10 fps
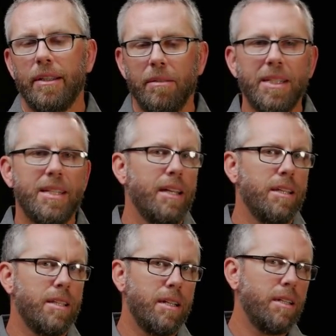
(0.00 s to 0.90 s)
let me tell
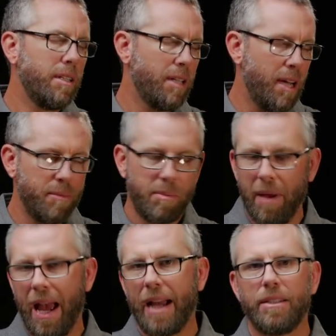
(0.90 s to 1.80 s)
you that it comes
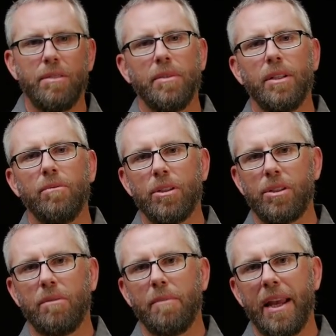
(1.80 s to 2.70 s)
back to me with
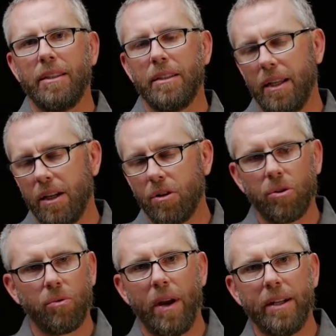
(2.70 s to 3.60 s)
Samantha
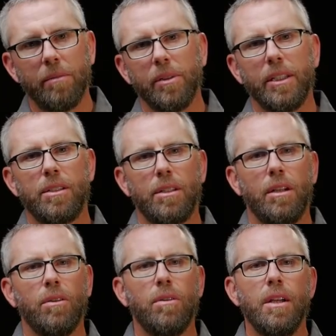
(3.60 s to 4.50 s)
incredibly
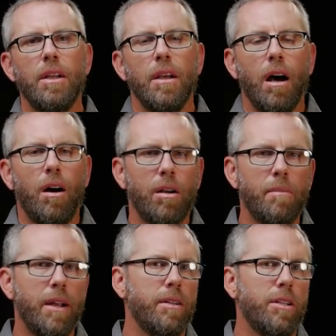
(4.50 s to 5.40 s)
so. Our
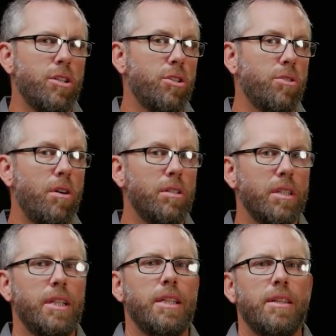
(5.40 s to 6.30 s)
marriage is stronger
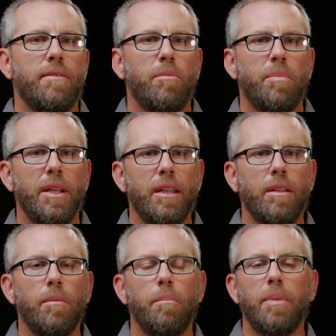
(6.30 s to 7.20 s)
than it's ever
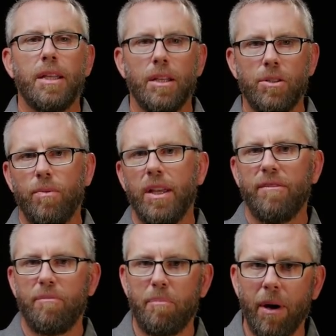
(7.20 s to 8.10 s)
been because we
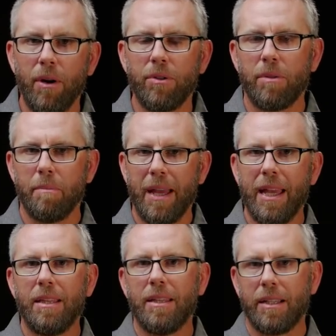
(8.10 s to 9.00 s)
have both
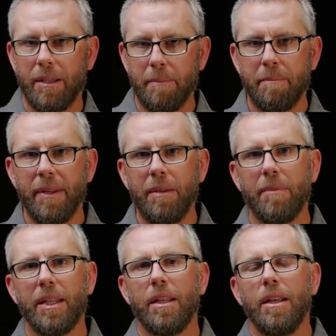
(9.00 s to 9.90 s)
made the
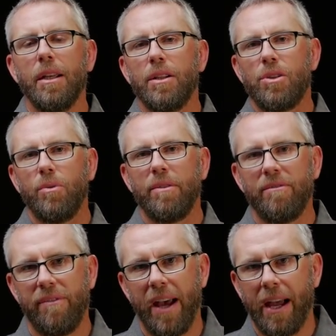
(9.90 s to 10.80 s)
commitment to
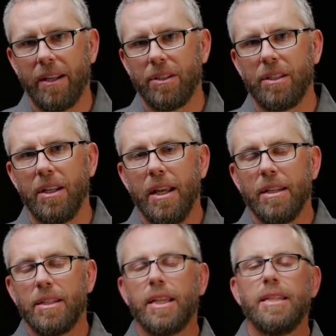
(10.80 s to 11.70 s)
invest,
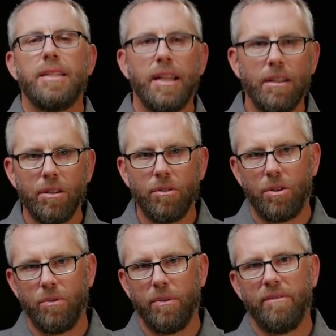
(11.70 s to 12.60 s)
to continue
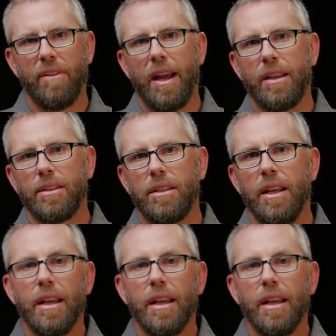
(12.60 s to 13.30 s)
to invest,